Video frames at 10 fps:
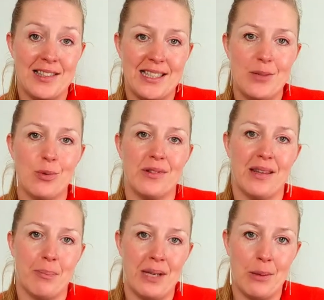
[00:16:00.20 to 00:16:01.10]
and see
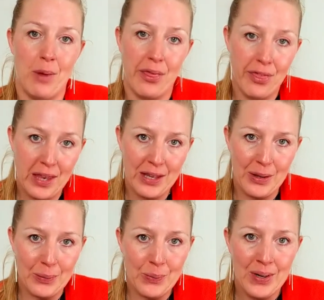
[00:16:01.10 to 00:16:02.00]
what's happening within
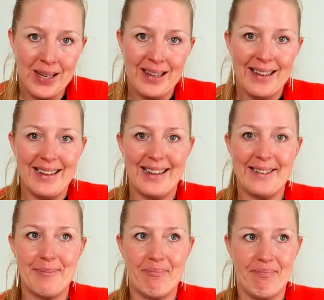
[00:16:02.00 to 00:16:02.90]
you,
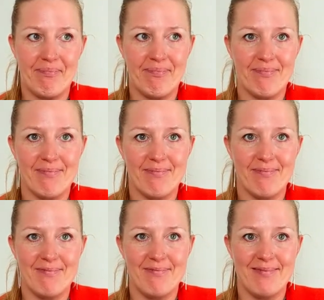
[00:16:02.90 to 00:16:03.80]
and
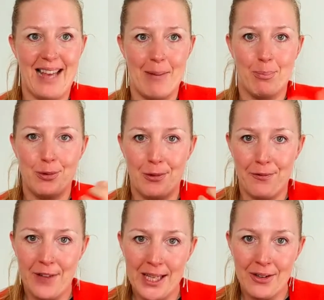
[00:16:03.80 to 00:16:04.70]
put the
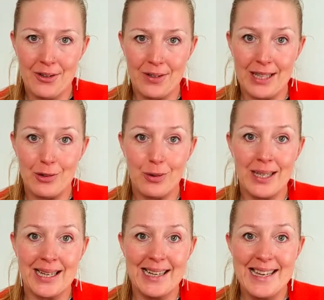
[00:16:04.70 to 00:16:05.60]
finger on it, you
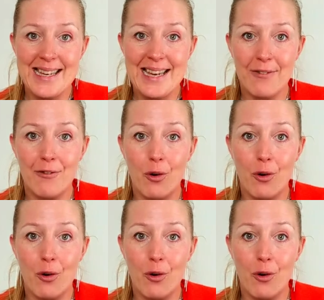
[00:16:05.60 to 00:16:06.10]
clear